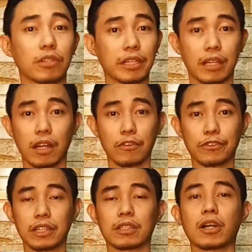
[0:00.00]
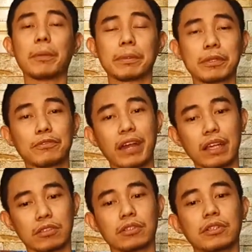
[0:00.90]
sorry, I forgot the compliment
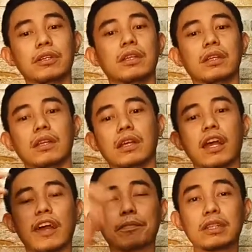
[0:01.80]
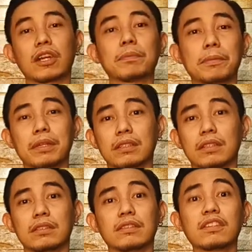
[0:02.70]
factor. I've been
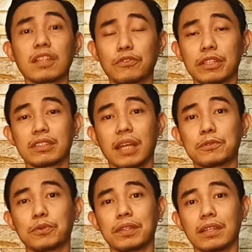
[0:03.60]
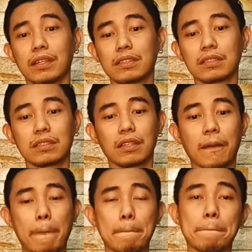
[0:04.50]
complimented several times with this.
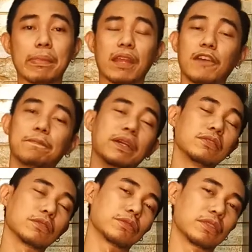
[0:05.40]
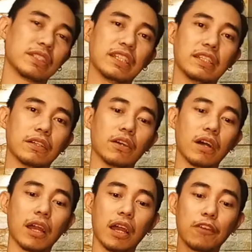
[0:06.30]
I've been through the
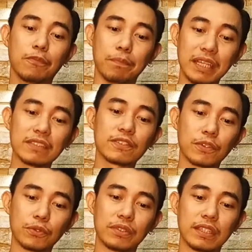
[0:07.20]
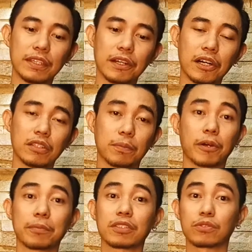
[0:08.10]
I've been through the uh,
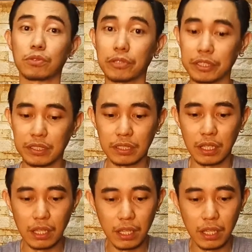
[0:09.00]
department stores.